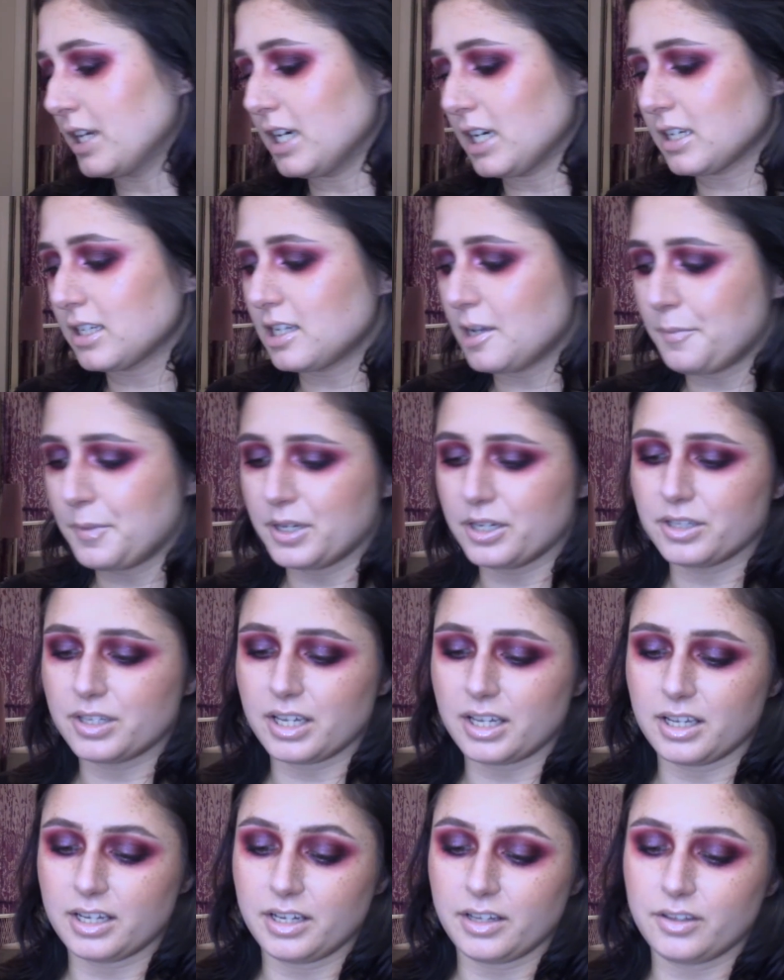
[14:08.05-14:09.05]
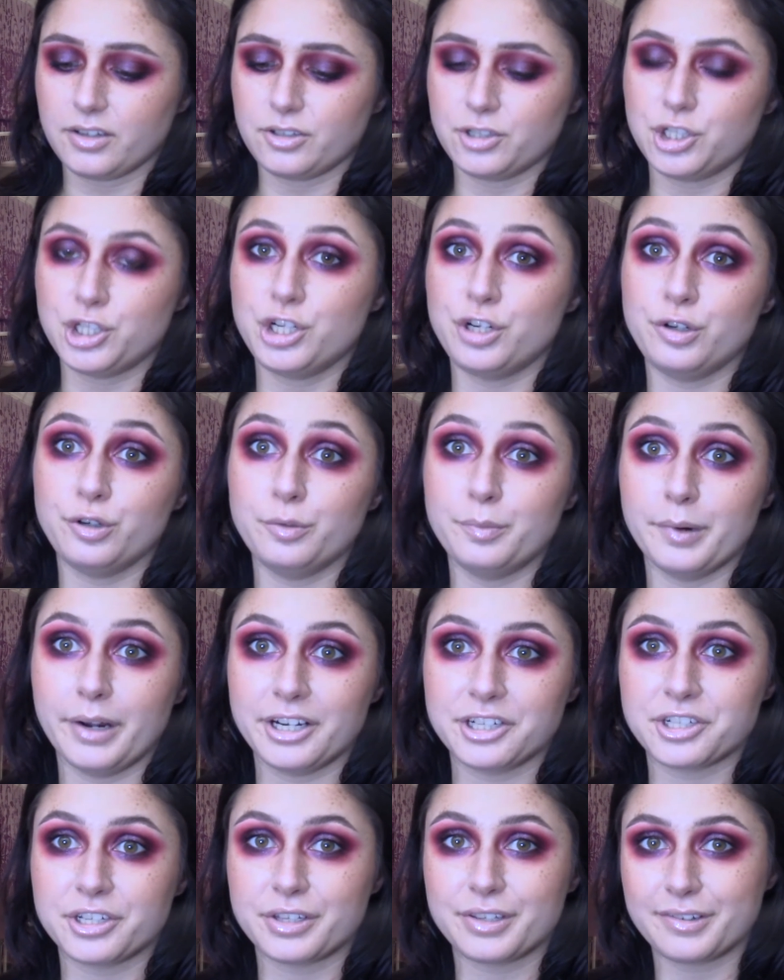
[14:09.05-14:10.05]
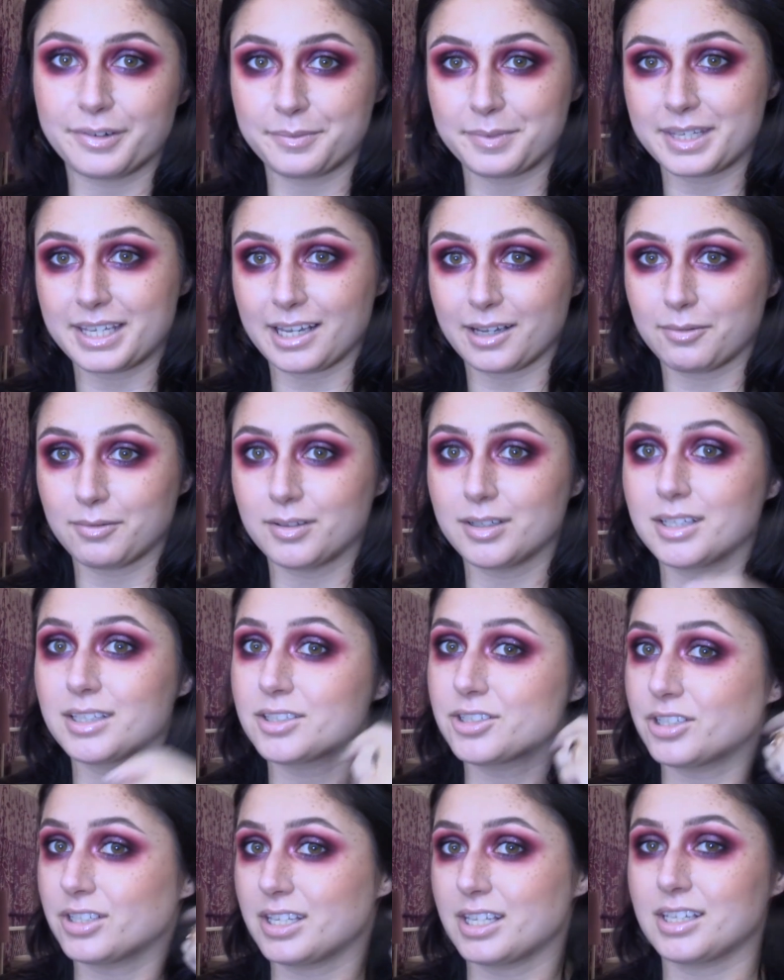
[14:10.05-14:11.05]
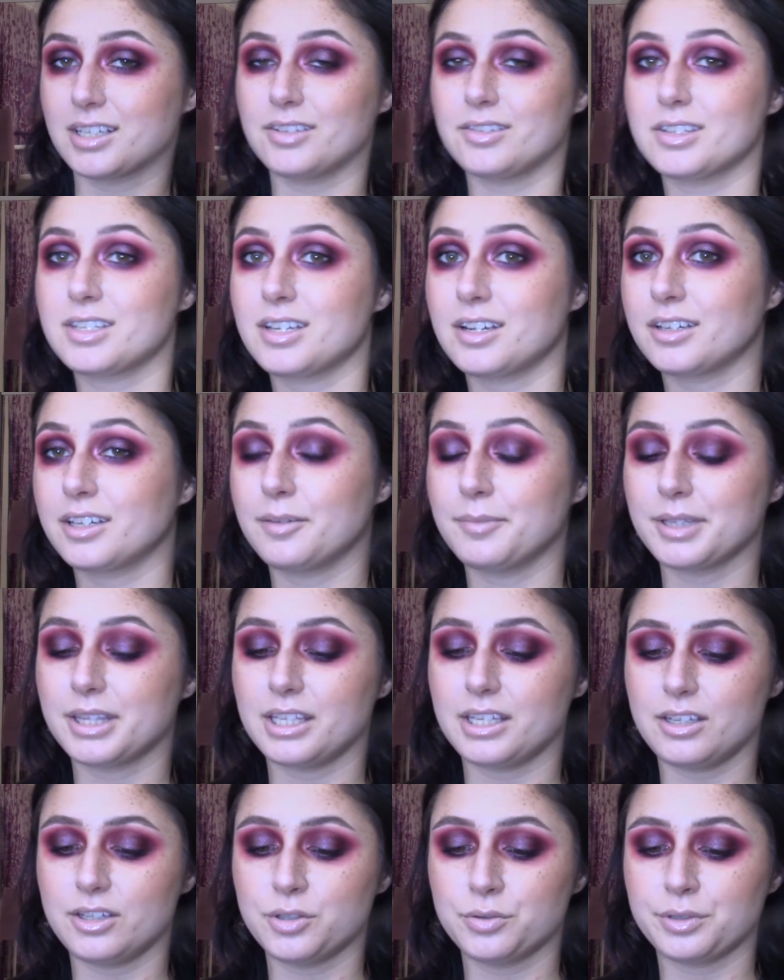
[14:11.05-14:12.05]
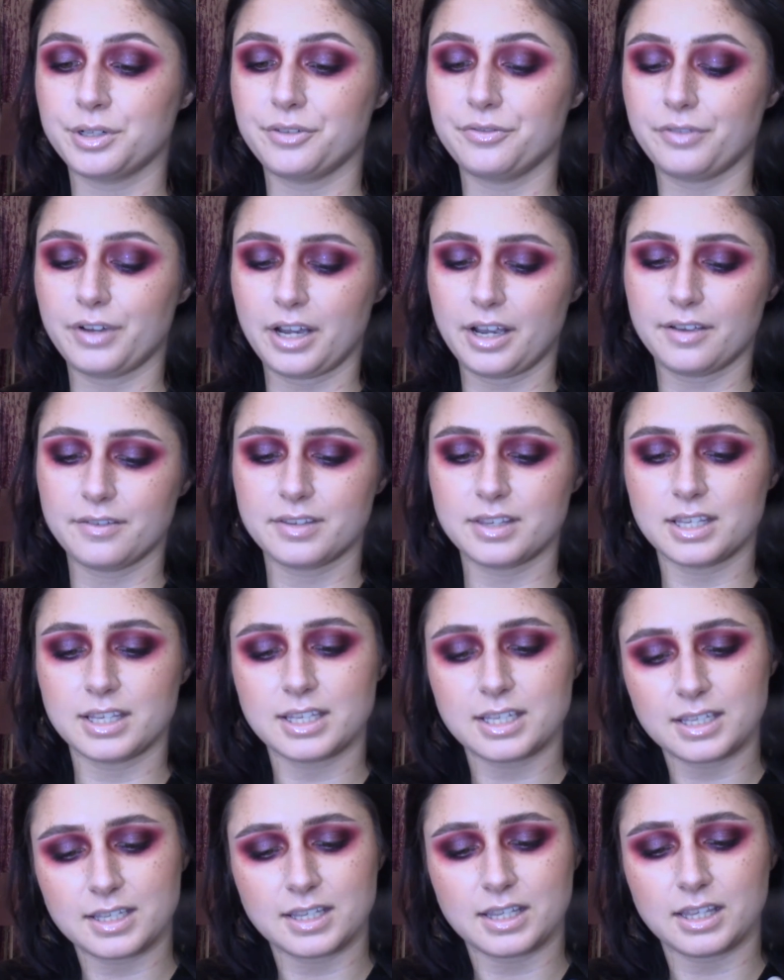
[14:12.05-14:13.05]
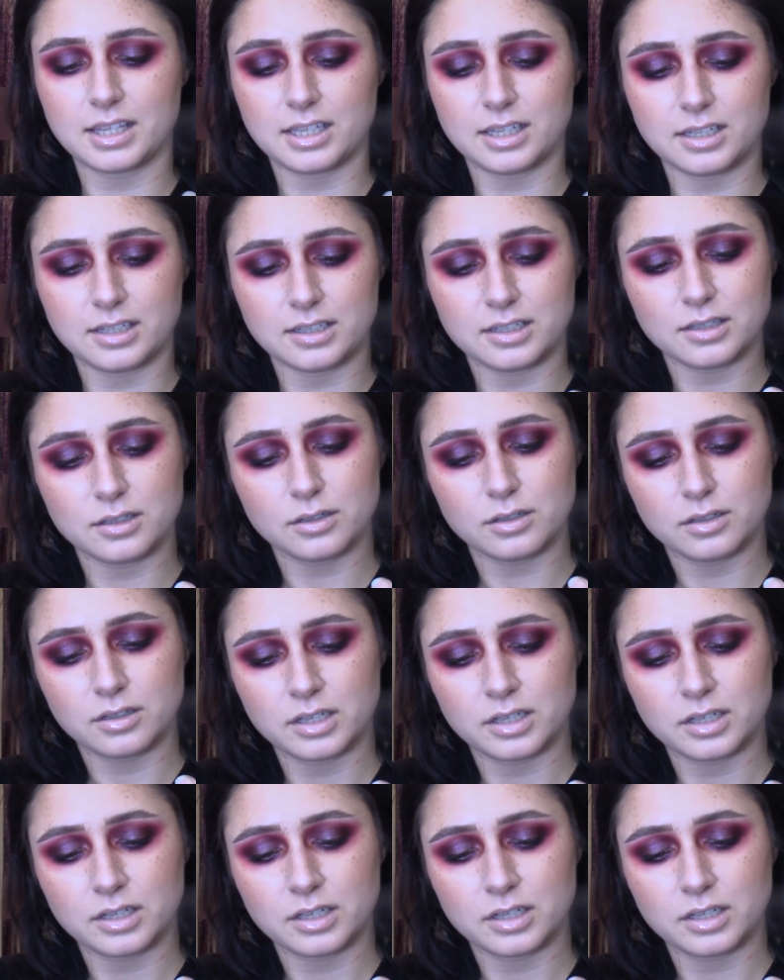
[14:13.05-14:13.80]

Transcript: next up is another 2 brushes from Sigma, just like I was talking about the E25. So this is the